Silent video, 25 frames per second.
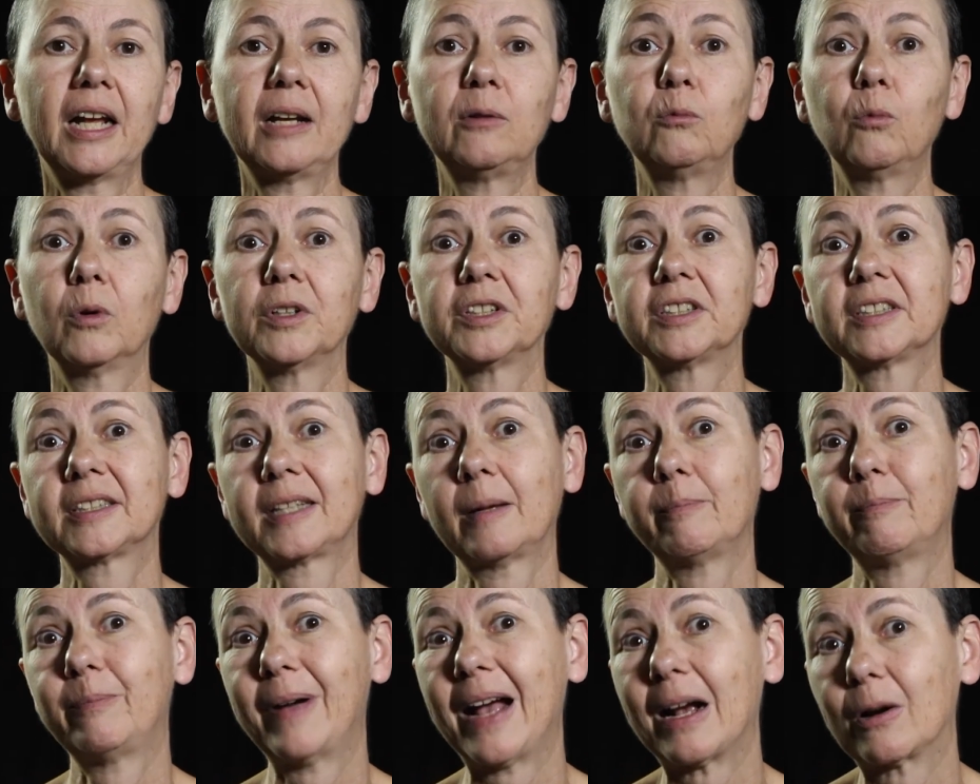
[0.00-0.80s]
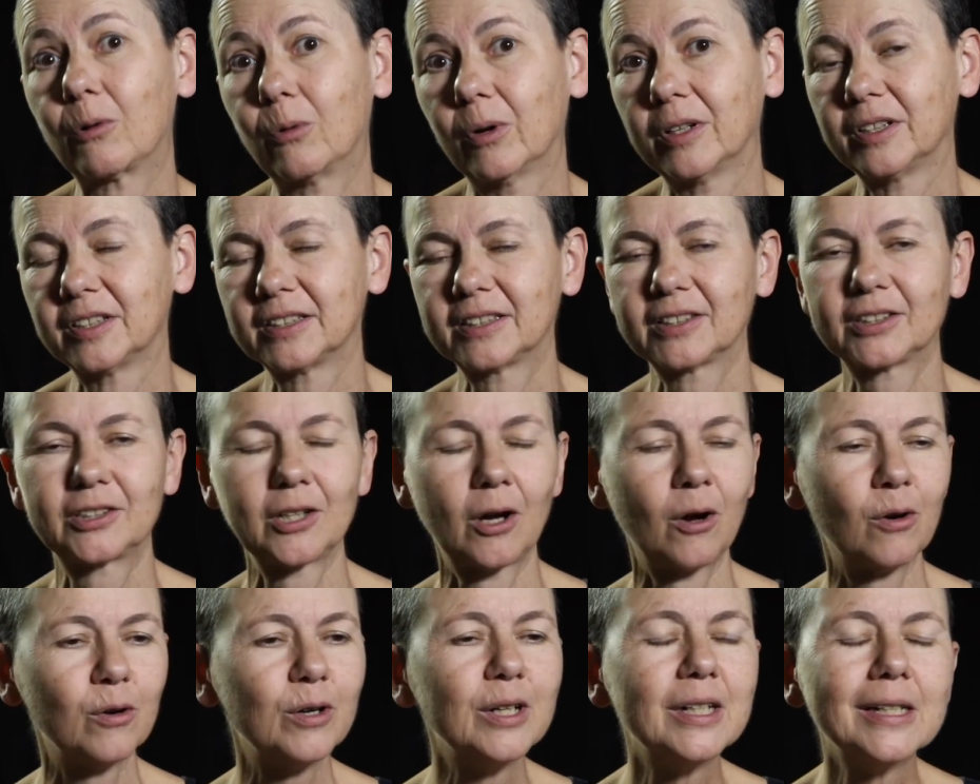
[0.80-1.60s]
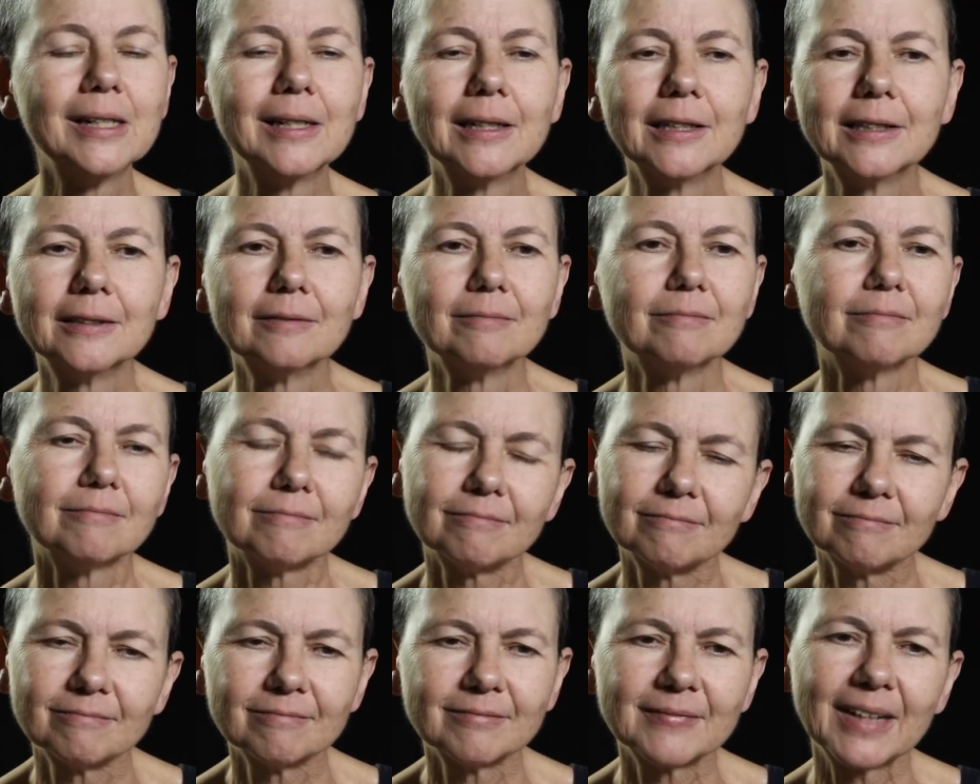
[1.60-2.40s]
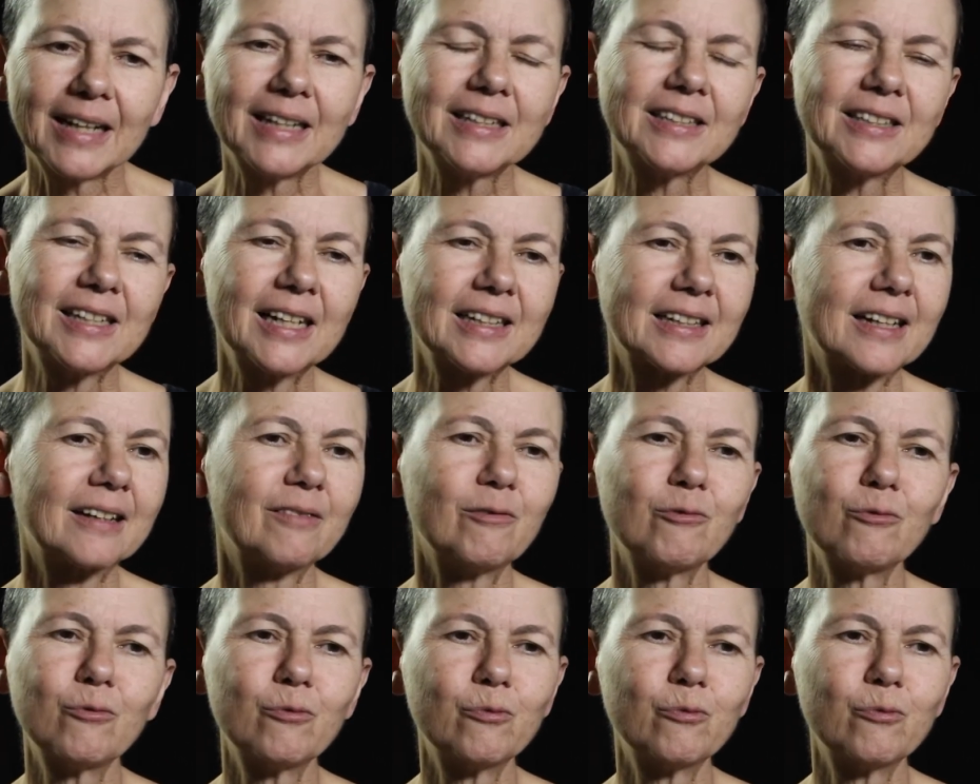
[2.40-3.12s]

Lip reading: and 1 step backwards. So it's like